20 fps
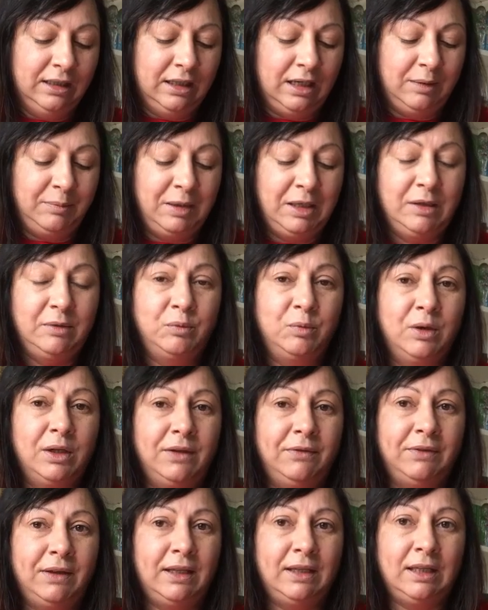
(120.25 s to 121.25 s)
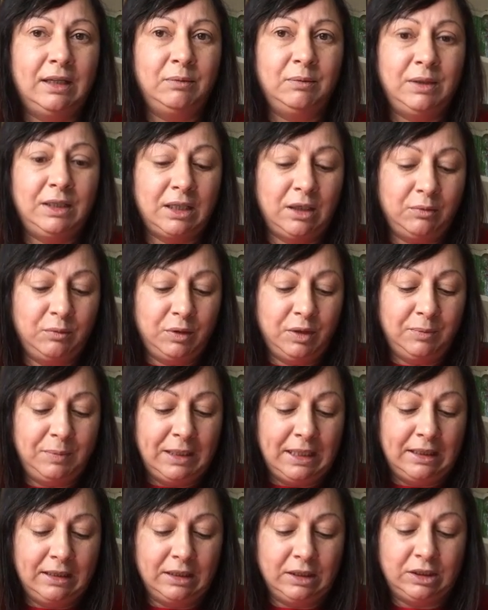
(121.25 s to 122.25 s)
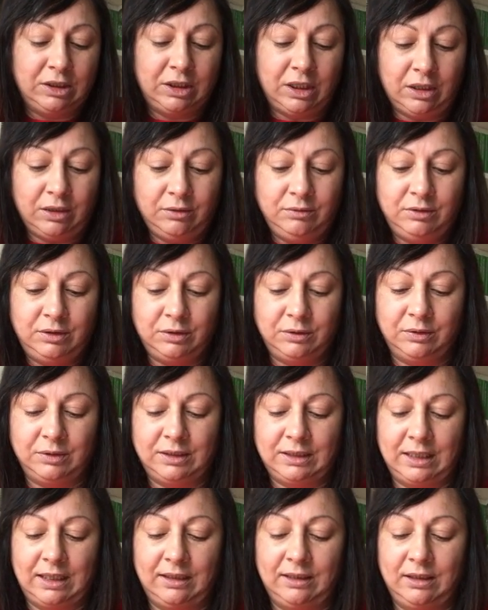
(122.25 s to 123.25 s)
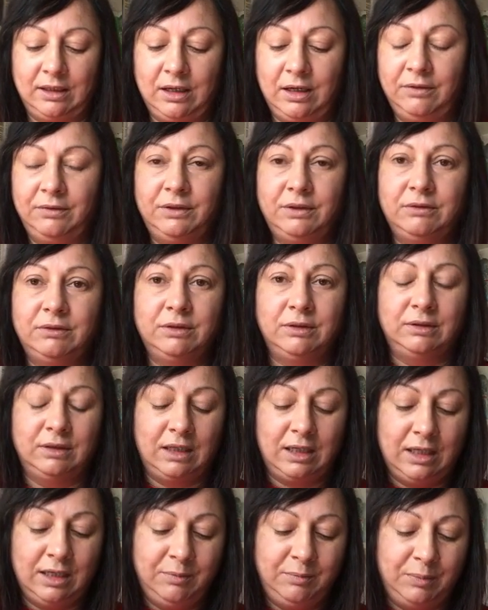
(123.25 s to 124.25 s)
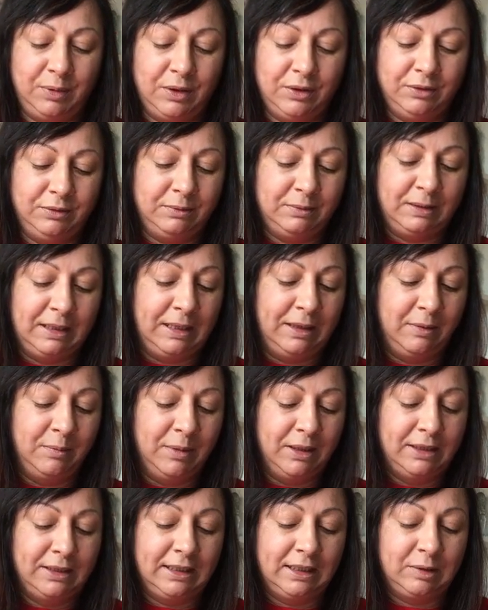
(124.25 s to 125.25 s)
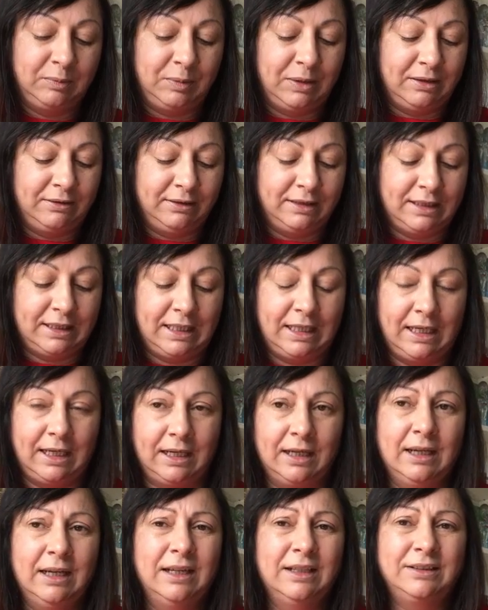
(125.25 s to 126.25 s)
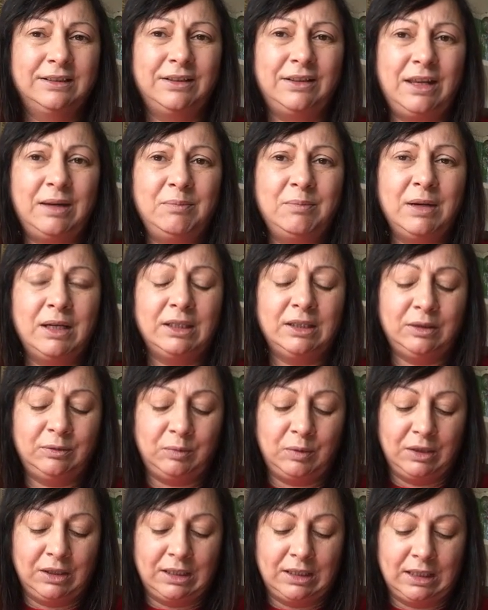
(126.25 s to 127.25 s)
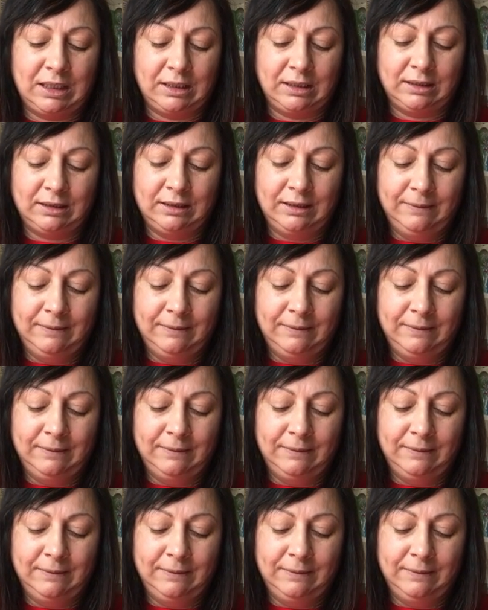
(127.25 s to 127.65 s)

"I mean, what if they think we don't want to be in the show?" George said. "After all, I'm possibly the most experienced here, so they must want us."